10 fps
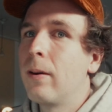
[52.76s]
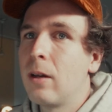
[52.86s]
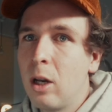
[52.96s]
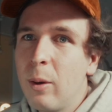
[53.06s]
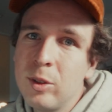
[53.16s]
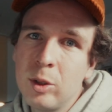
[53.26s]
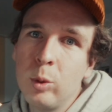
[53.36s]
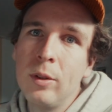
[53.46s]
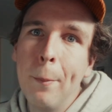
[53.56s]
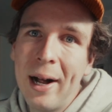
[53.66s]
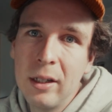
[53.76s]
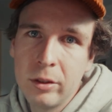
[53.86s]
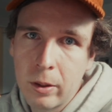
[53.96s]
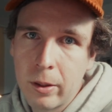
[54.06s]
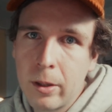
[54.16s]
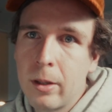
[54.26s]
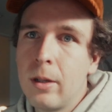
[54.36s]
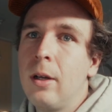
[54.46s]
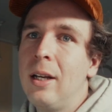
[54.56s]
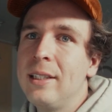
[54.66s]
close to the Baltar
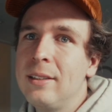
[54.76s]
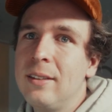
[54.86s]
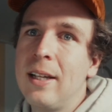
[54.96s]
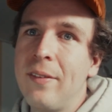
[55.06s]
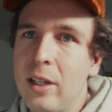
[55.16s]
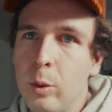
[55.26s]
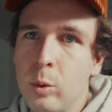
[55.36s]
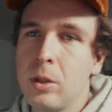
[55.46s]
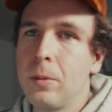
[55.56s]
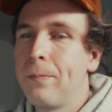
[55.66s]
lenses that they used.